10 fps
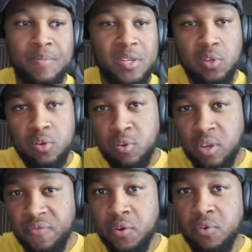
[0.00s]
so you
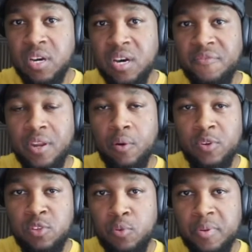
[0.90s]
can feel confident
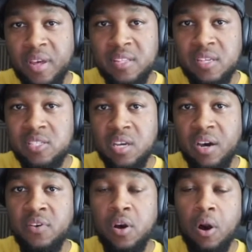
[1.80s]
when you play this
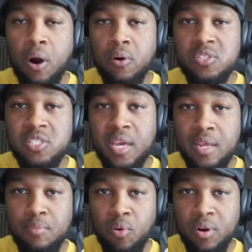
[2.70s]
stuff on
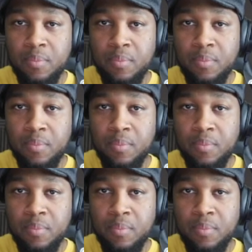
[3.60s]
Sunday morning.